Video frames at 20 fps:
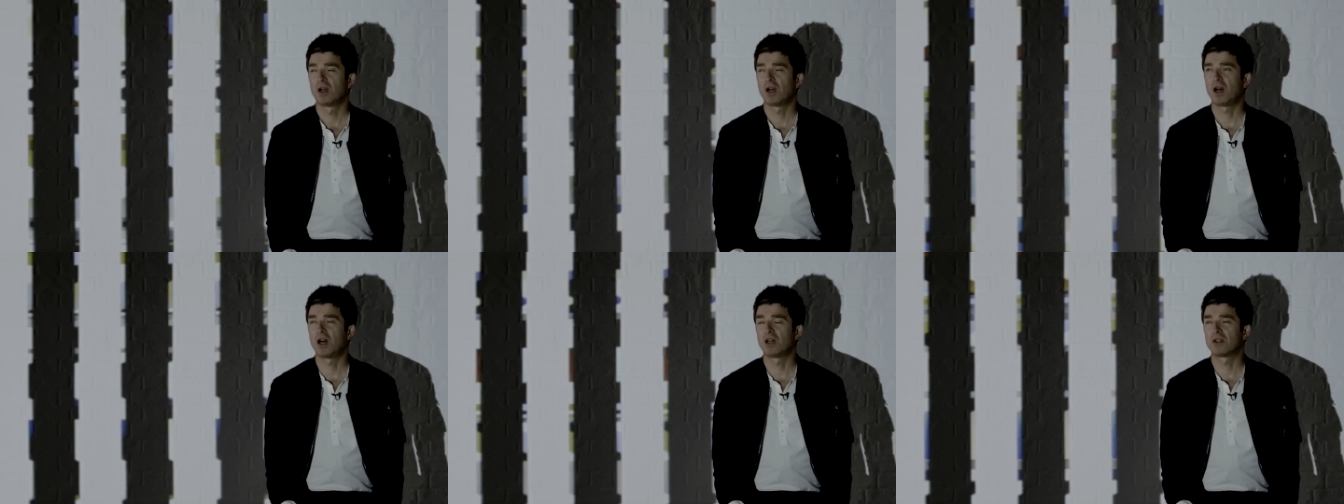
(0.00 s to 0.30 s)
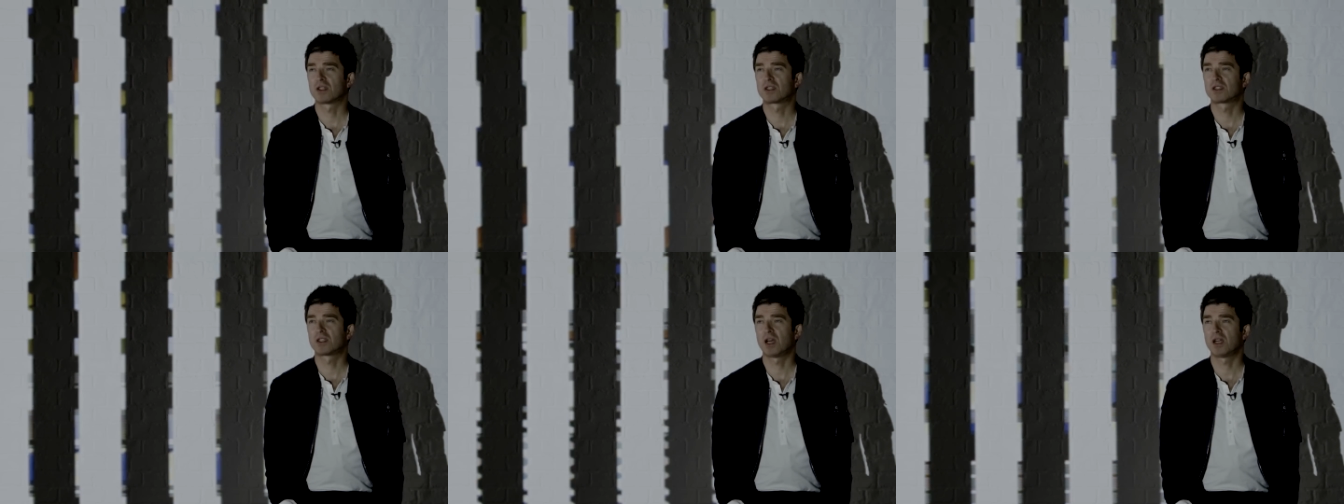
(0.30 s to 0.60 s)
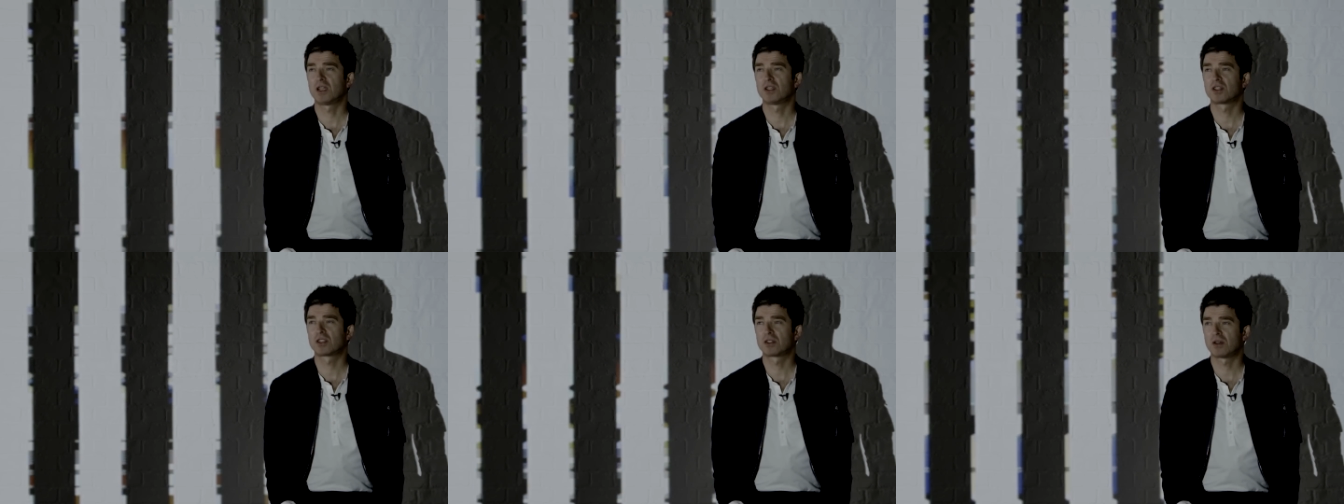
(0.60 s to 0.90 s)
out of the
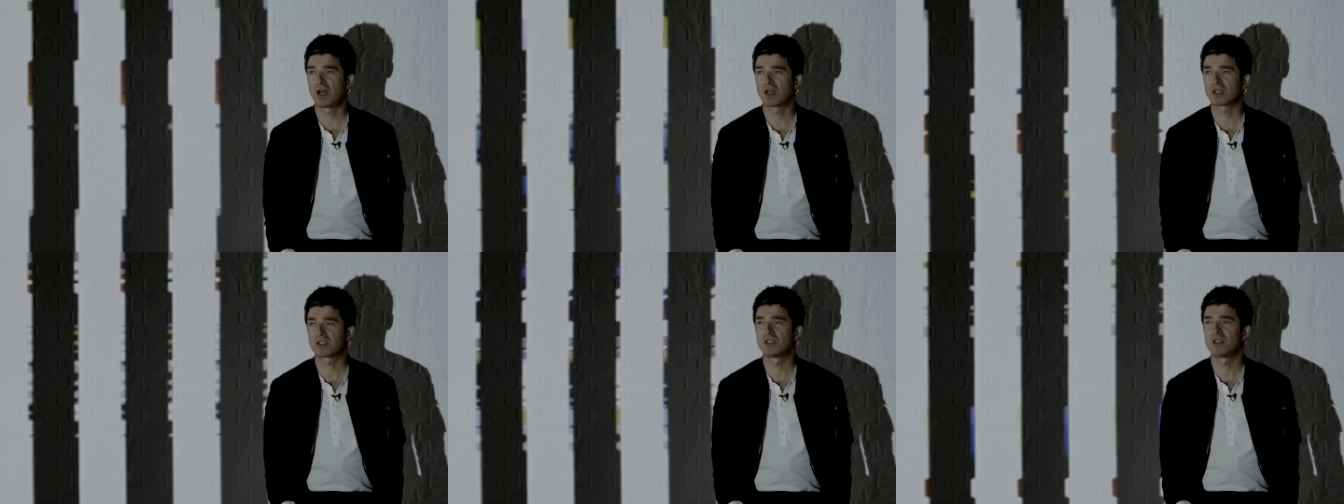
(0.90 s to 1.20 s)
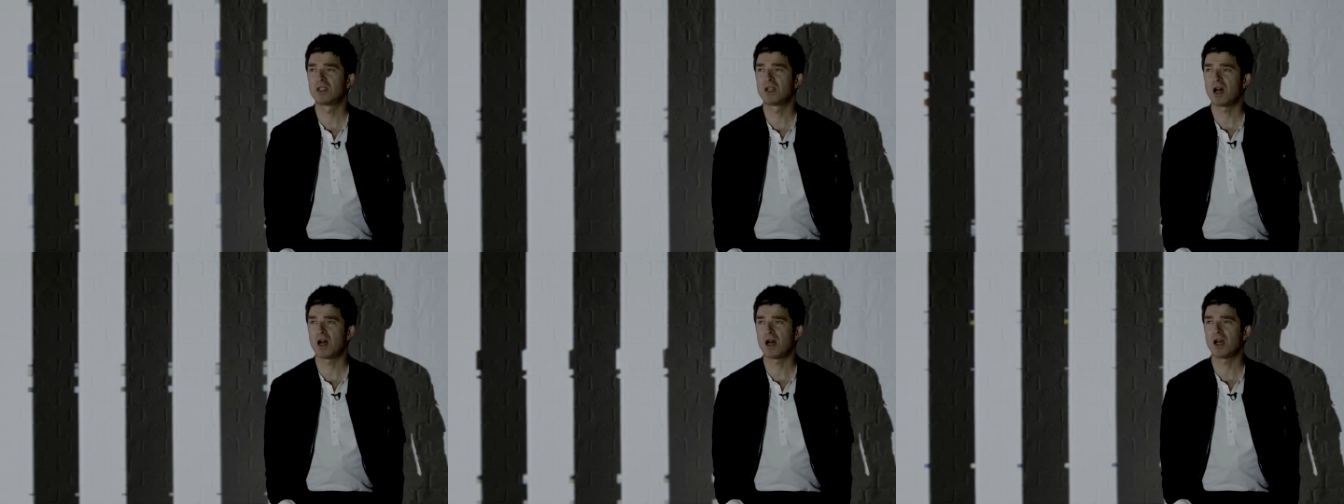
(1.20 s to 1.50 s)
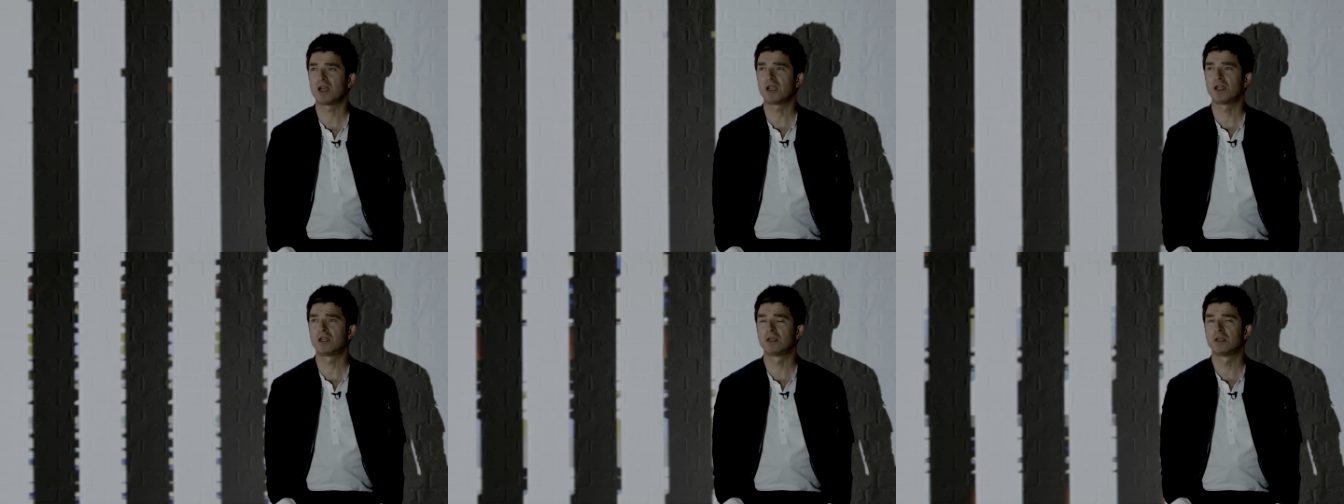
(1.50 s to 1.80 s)
10 tracks,
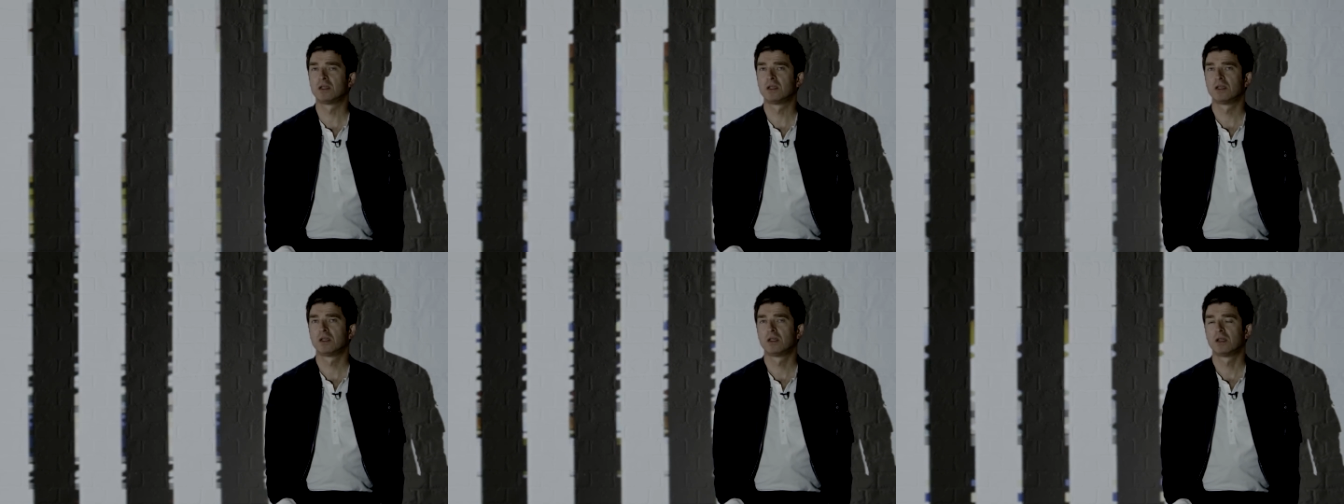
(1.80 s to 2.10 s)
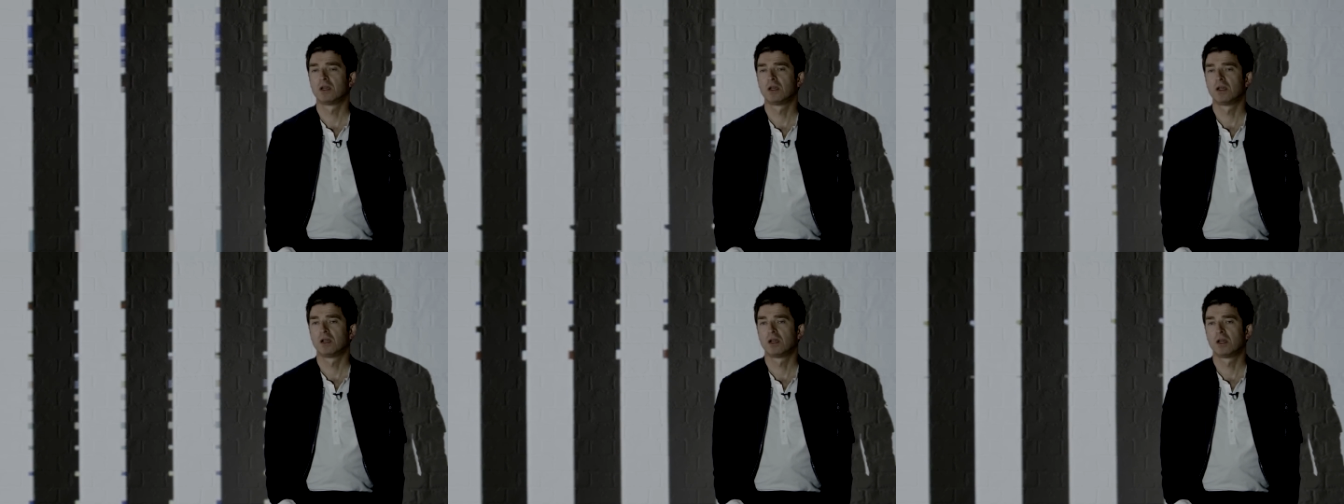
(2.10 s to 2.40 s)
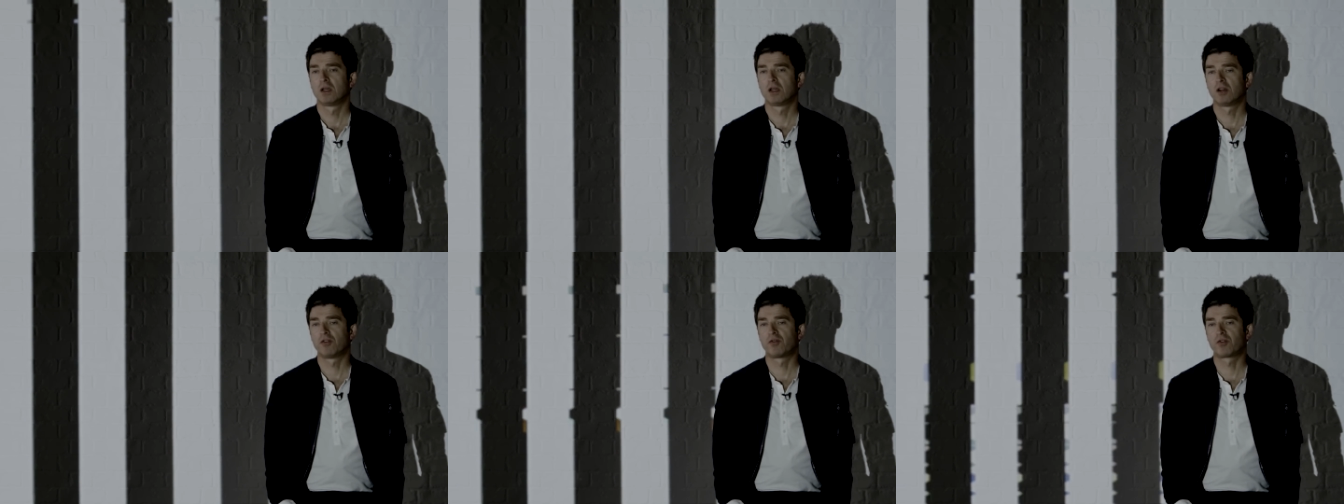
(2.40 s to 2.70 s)
9
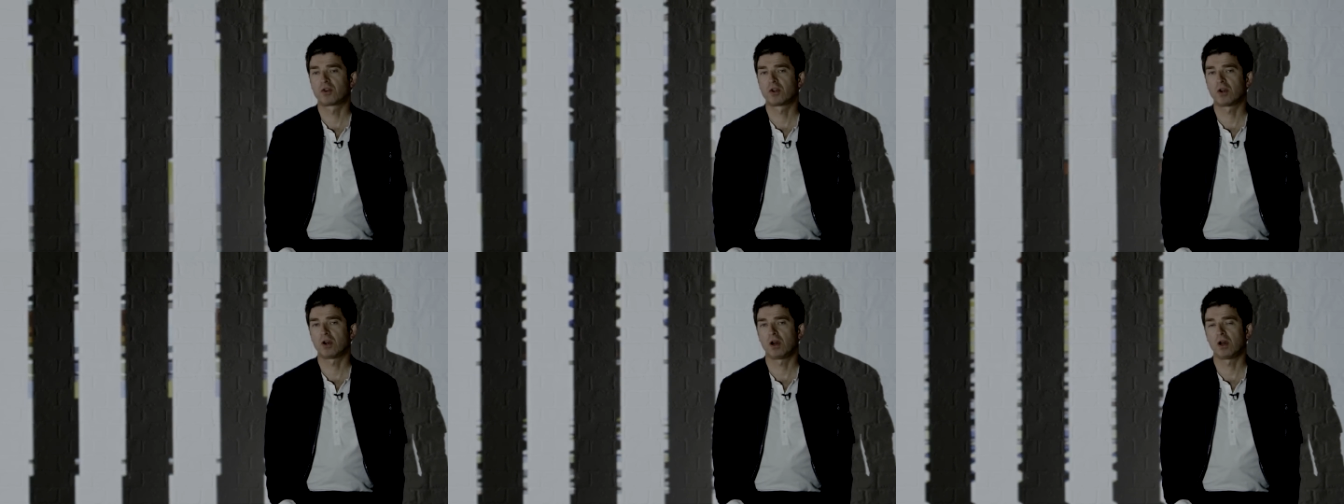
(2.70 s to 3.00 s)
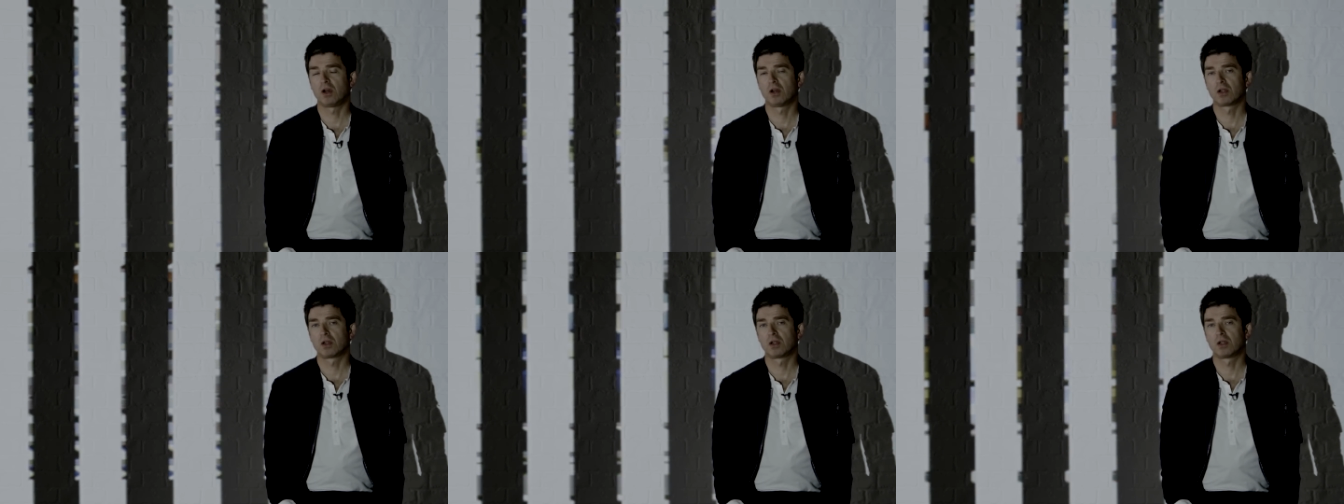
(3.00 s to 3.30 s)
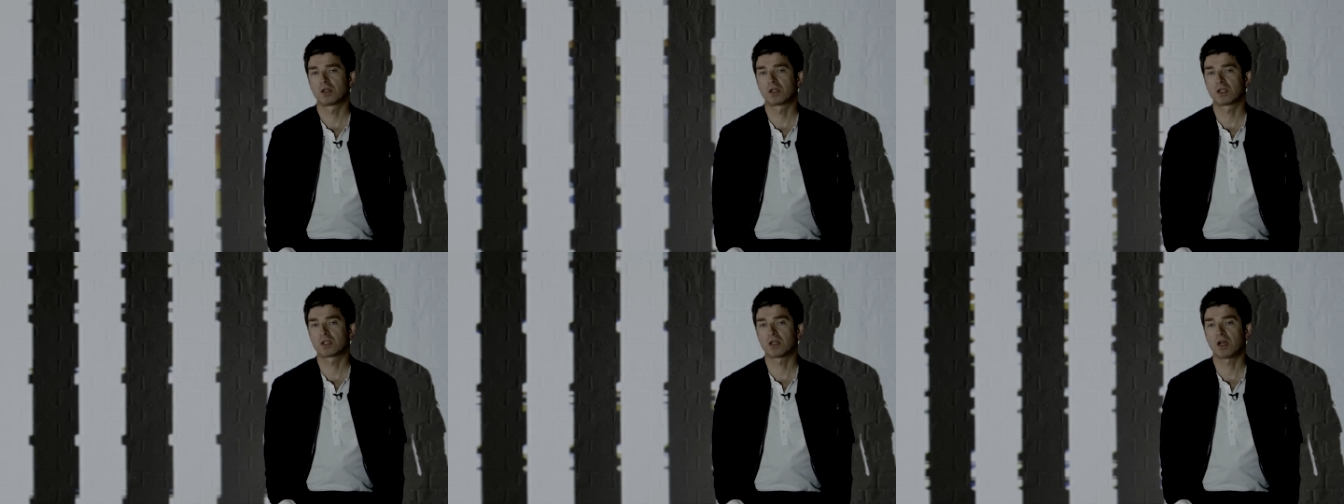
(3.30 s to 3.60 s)
have
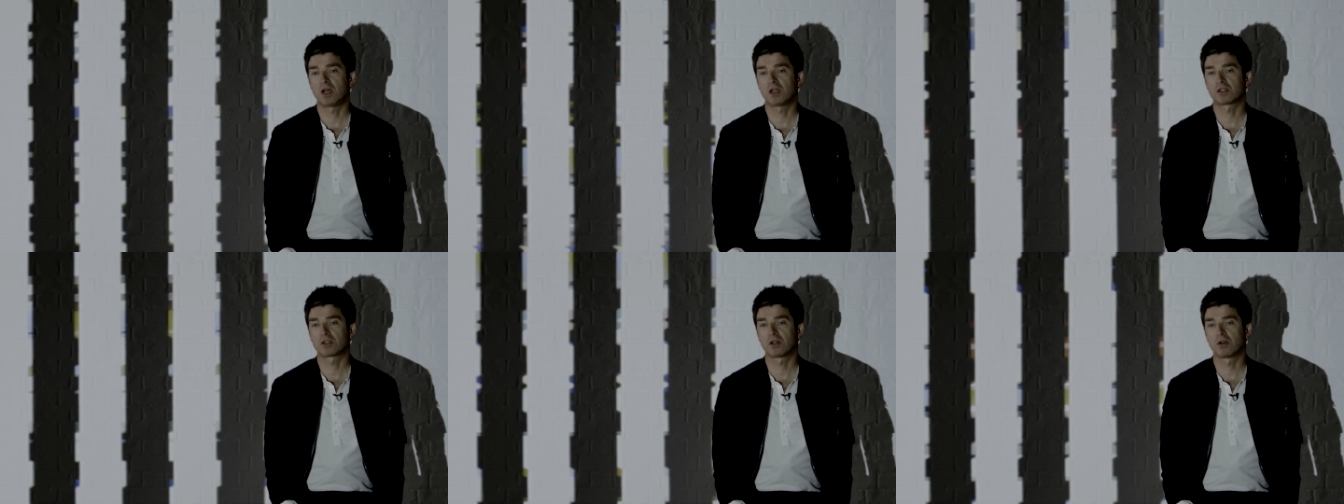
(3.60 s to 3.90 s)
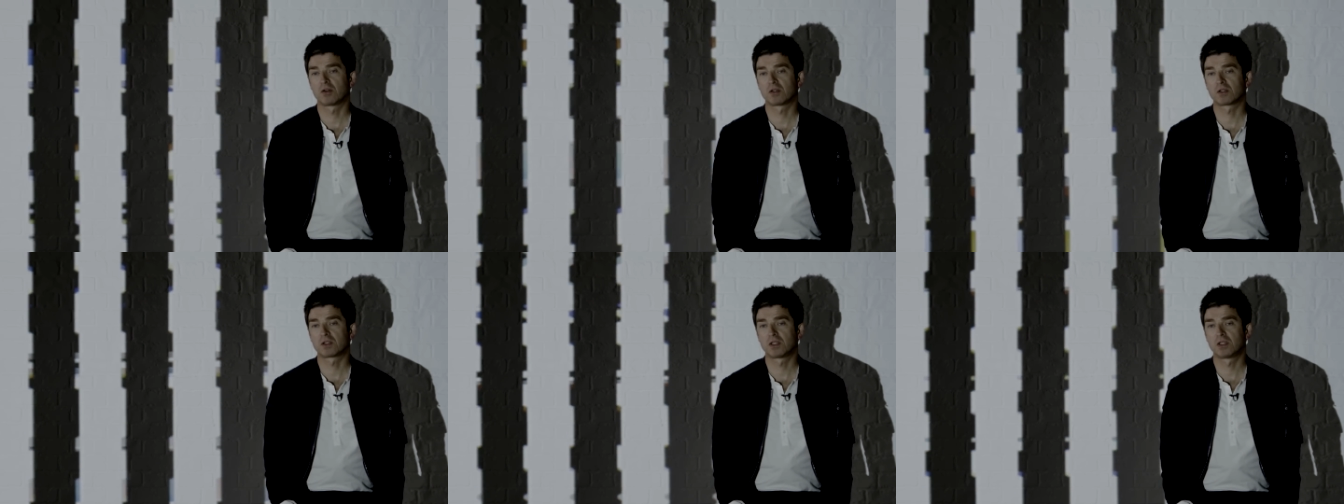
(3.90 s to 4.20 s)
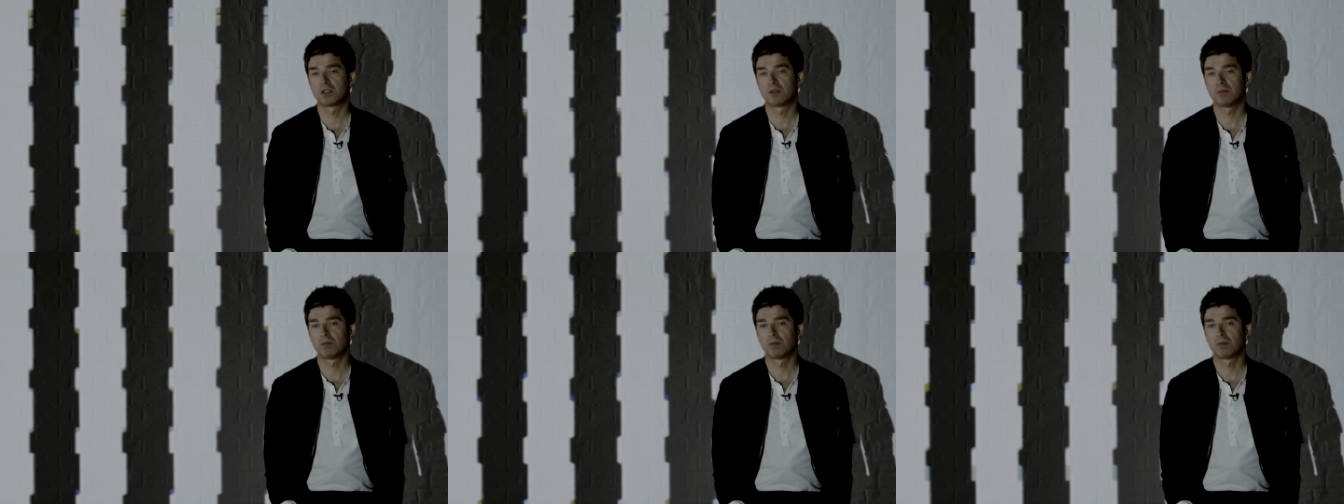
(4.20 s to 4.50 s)
got guitar solos
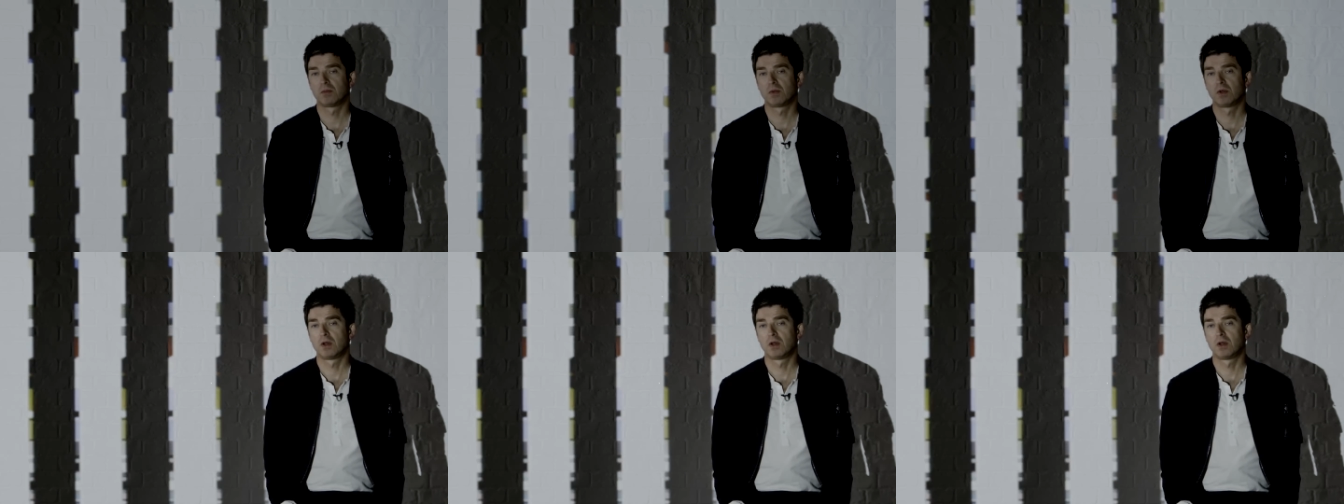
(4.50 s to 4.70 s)
in them.